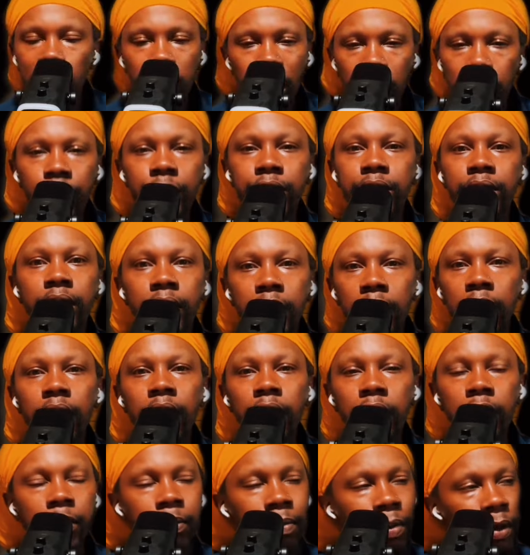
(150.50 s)
Get what you
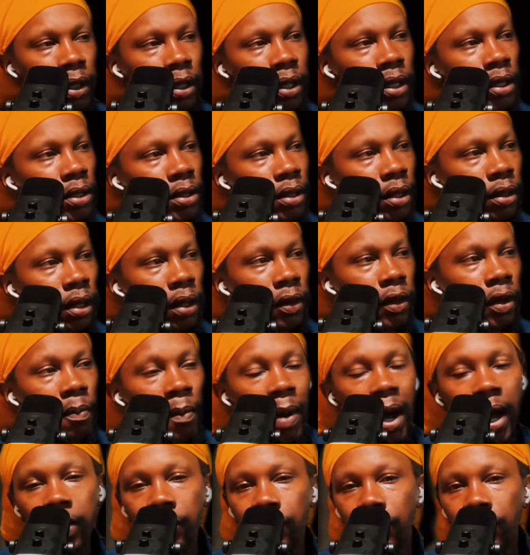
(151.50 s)
need, please. Another
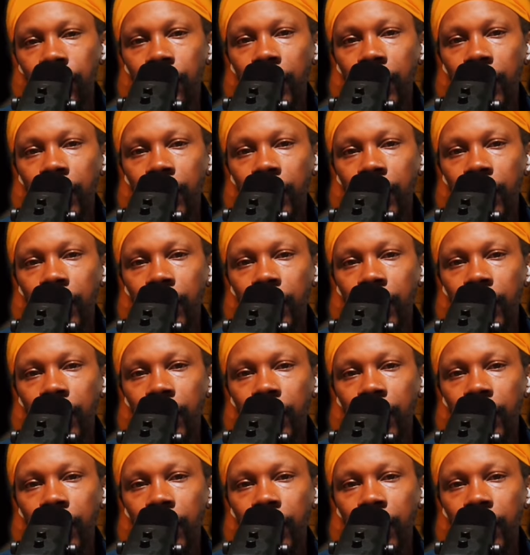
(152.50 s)
mic from